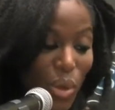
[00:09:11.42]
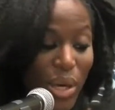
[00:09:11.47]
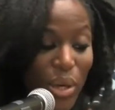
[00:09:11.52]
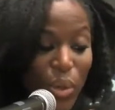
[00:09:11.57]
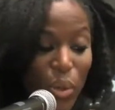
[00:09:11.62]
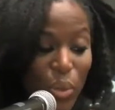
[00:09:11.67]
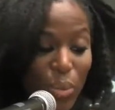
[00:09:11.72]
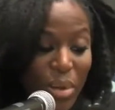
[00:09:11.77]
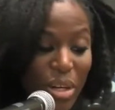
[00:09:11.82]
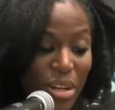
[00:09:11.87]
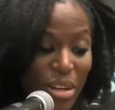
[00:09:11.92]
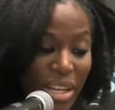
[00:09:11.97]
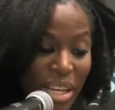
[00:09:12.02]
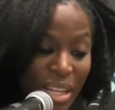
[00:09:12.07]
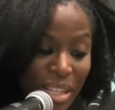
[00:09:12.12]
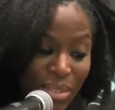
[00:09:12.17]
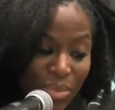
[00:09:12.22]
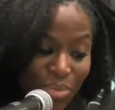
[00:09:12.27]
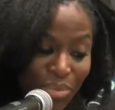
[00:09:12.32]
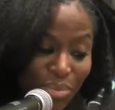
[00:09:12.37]
Kweku peered
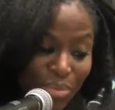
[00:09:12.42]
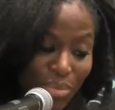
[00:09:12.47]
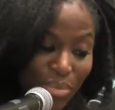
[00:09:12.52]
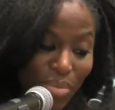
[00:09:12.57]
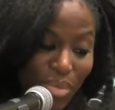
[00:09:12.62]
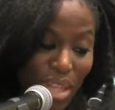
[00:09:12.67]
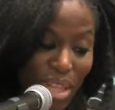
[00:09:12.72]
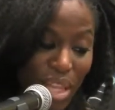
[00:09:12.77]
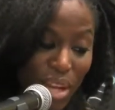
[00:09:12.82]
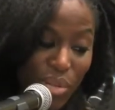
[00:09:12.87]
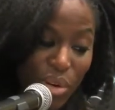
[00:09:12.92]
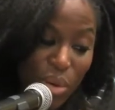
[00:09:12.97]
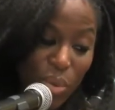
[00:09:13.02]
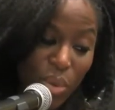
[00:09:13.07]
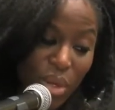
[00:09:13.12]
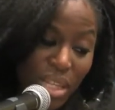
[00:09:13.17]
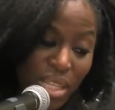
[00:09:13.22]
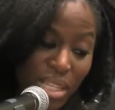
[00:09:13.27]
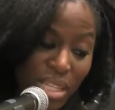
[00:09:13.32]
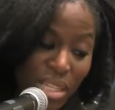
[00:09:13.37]
in. There it
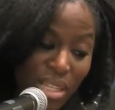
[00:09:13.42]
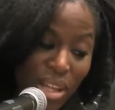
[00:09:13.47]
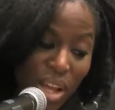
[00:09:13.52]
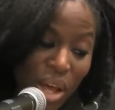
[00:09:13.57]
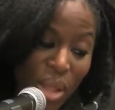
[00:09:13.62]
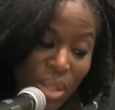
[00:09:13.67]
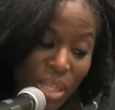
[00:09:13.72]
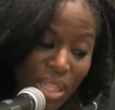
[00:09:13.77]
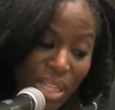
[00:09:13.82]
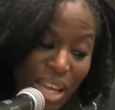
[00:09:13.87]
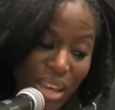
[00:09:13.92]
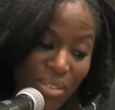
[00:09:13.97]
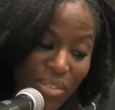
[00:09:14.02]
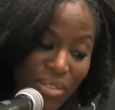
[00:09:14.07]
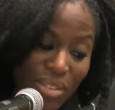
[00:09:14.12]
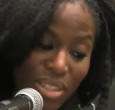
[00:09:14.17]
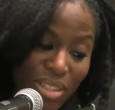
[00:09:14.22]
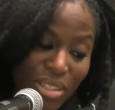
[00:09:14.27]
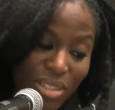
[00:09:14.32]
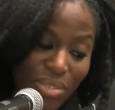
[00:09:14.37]
was, on the left.
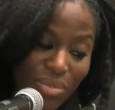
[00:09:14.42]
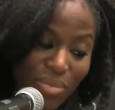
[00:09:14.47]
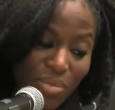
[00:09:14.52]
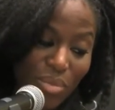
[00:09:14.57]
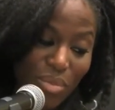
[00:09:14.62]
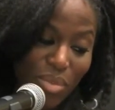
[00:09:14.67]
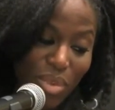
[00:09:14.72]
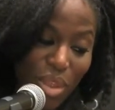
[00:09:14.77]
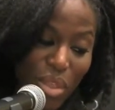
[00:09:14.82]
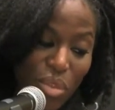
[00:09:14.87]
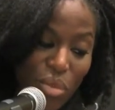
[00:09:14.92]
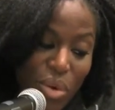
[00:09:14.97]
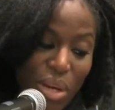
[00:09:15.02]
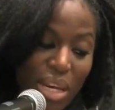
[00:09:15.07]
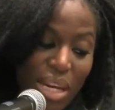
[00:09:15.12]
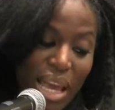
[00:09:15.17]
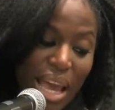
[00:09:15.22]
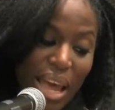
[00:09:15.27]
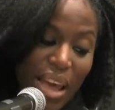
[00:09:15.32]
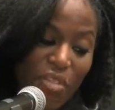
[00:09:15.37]

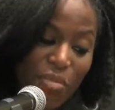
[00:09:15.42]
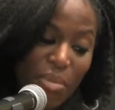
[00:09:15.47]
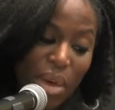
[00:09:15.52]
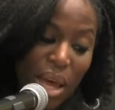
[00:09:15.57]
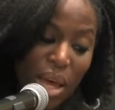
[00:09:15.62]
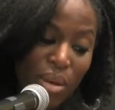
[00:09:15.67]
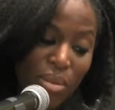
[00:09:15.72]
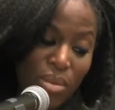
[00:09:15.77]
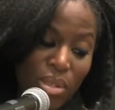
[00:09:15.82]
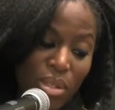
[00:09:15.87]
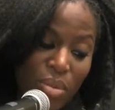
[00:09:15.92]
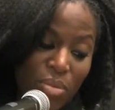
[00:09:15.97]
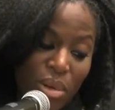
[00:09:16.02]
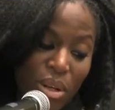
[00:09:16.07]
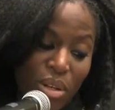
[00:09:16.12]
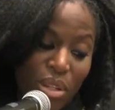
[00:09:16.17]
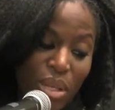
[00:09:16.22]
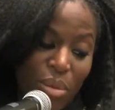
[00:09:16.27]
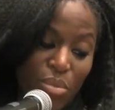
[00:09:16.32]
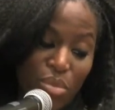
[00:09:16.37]
Three and a half pounds,
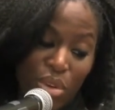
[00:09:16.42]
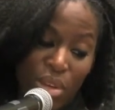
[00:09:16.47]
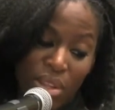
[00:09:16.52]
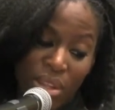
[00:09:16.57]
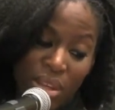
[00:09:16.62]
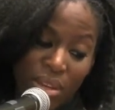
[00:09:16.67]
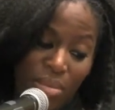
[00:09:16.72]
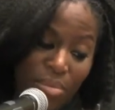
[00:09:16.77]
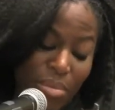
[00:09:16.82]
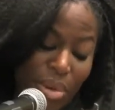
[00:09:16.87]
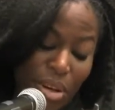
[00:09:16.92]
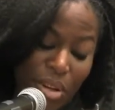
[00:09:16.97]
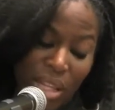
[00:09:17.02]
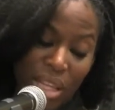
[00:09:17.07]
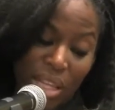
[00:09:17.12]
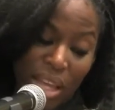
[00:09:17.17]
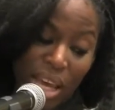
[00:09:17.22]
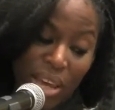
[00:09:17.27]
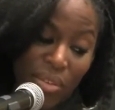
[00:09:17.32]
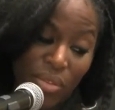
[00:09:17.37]
barely breathing,
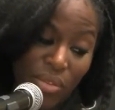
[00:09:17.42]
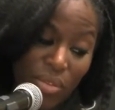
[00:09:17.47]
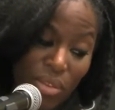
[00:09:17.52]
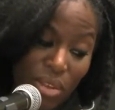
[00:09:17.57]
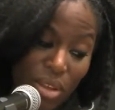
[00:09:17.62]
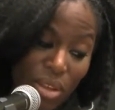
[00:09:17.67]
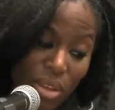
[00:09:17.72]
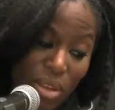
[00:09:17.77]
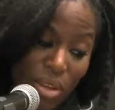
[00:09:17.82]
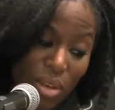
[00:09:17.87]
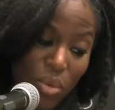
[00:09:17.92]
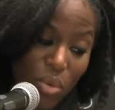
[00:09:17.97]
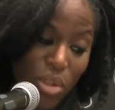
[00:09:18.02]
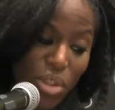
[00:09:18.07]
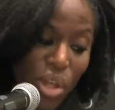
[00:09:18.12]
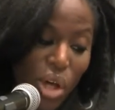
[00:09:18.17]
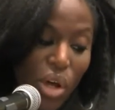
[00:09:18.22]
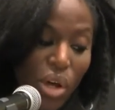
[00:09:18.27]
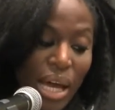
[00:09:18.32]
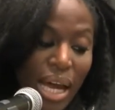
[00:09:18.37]
barely life.
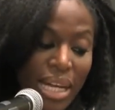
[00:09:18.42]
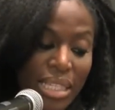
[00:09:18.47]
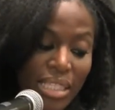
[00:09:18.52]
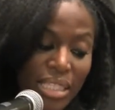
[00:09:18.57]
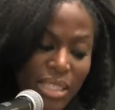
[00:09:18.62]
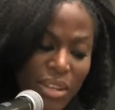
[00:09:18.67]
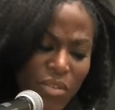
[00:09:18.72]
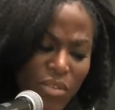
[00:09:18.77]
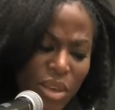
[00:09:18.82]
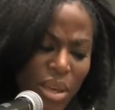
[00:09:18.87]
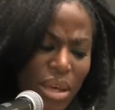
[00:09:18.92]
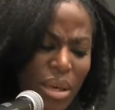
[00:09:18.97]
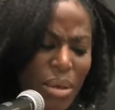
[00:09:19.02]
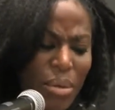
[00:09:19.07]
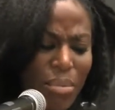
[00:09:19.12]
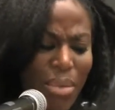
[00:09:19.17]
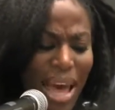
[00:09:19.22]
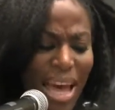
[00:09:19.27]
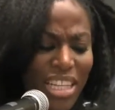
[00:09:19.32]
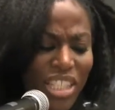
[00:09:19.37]
With all kinds of
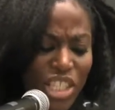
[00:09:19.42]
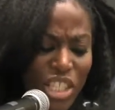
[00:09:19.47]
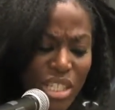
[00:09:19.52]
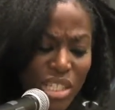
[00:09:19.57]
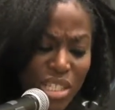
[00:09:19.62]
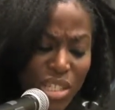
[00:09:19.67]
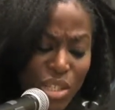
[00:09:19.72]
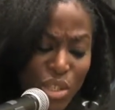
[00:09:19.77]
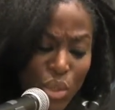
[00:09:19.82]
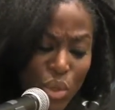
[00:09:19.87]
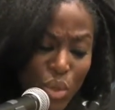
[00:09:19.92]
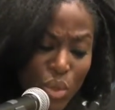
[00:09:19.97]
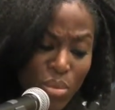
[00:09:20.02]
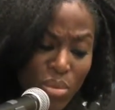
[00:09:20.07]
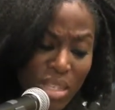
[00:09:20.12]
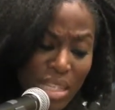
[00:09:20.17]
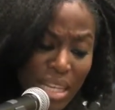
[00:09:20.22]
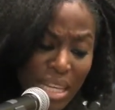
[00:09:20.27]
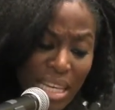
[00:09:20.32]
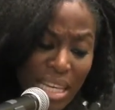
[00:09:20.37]
patches and
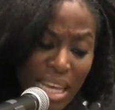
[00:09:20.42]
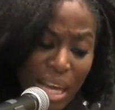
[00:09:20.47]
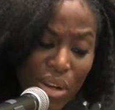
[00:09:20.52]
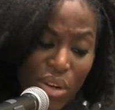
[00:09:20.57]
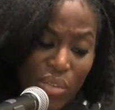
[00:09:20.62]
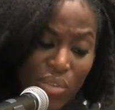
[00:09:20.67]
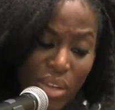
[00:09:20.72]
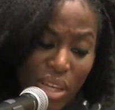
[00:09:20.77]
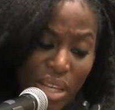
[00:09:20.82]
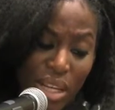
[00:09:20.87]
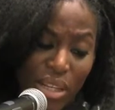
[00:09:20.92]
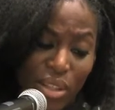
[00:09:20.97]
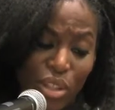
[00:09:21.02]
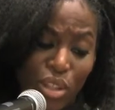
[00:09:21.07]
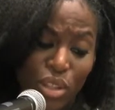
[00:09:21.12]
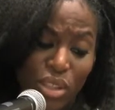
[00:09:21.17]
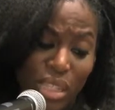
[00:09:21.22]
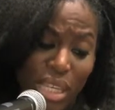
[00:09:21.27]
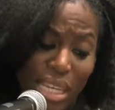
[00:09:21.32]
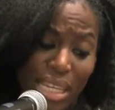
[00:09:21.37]
tubes sticking out of it, it
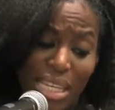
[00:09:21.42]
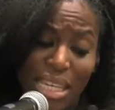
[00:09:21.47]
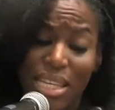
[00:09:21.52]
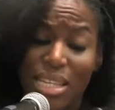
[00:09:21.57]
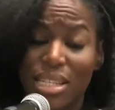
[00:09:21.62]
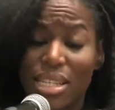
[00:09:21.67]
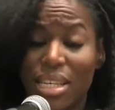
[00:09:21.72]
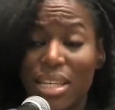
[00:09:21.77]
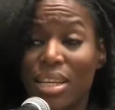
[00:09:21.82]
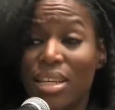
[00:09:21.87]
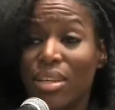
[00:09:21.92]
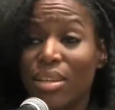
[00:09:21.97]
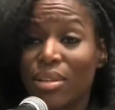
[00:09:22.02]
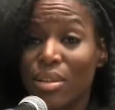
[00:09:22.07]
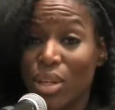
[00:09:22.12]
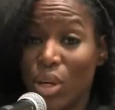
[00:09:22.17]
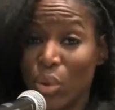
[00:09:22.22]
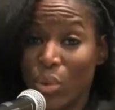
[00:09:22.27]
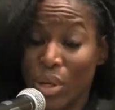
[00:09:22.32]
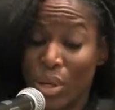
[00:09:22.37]
looked like E.T.
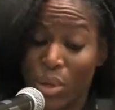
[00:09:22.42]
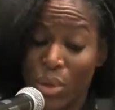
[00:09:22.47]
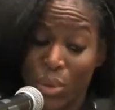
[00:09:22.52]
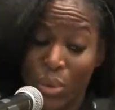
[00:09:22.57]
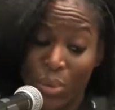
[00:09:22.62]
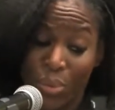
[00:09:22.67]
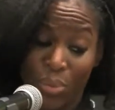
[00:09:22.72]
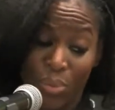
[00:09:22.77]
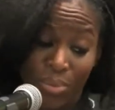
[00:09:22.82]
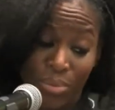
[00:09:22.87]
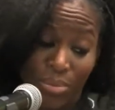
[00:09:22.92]
going home.